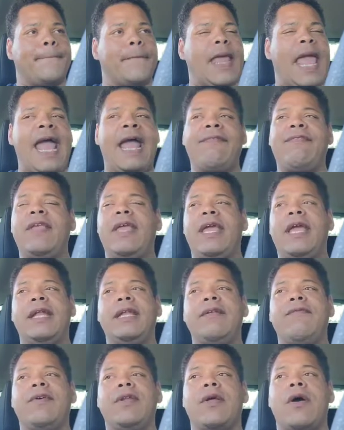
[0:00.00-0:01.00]
At the
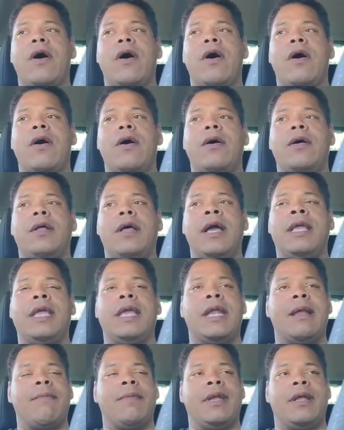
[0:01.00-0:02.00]
end of it all,
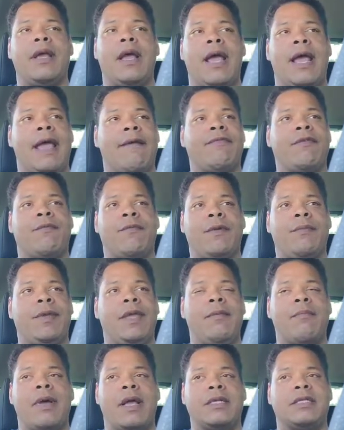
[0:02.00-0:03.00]
again, I have to
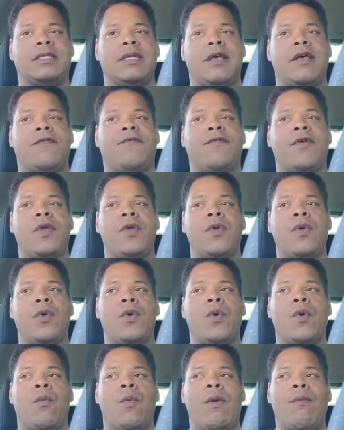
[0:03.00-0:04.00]
repeat myself.
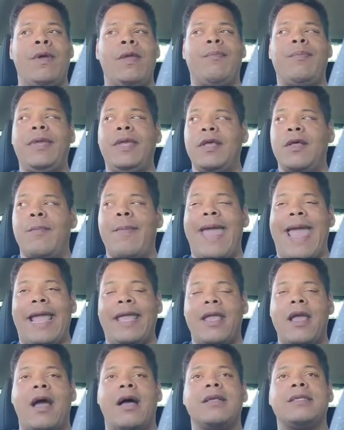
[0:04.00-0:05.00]
When we peel
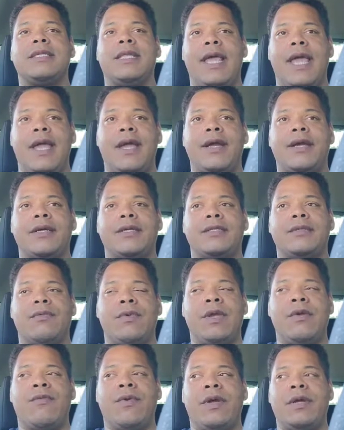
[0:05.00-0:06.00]
back y'all's layers,
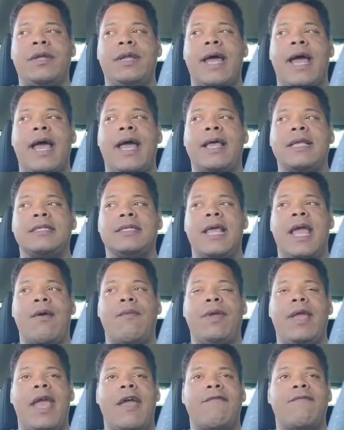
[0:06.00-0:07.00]
we realize that
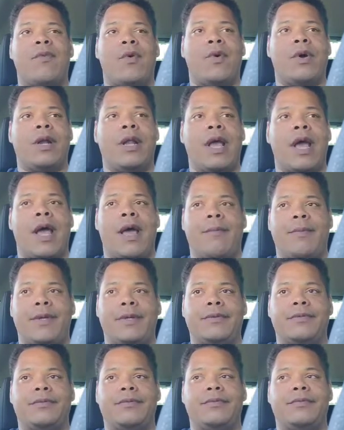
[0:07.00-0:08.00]
we have more in
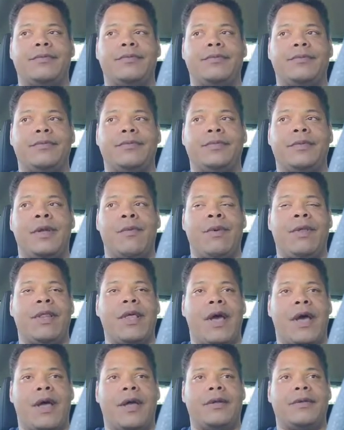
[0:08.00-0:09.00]
common than we
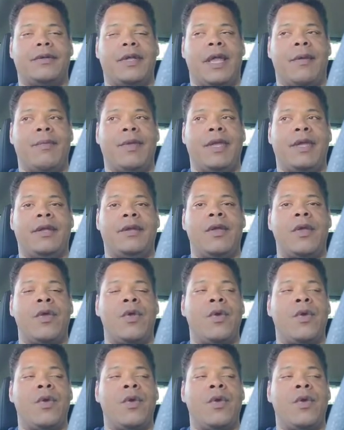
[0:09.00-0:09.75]
thought. Amen.